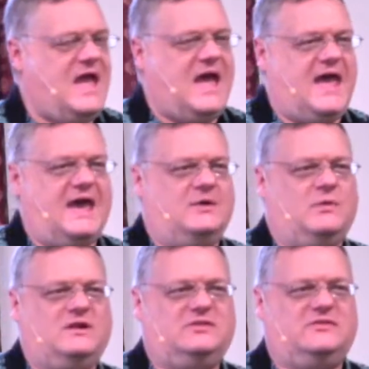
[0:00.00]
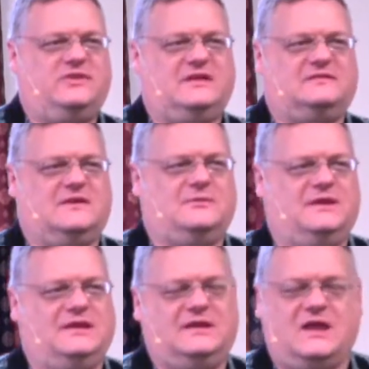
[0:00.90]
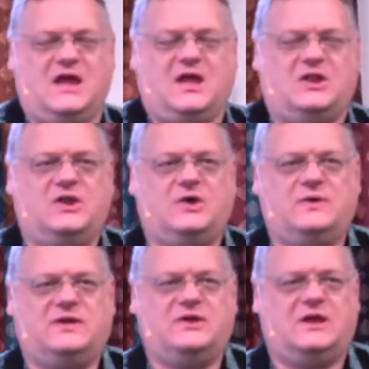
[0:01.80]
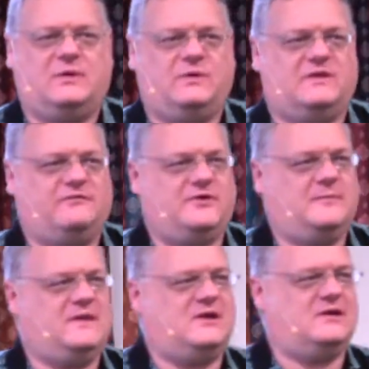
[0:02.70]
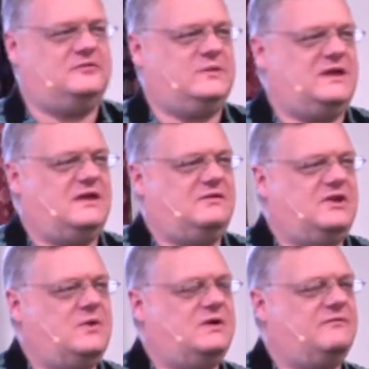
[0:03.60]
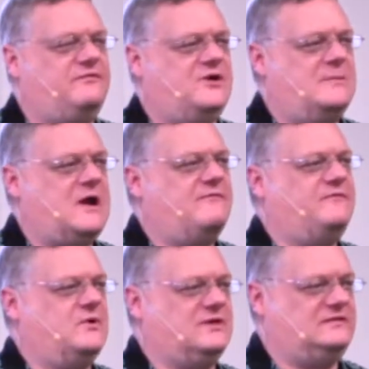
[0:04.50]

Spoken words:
And one of the things that we know here and we affirm here is we know and affirm our focus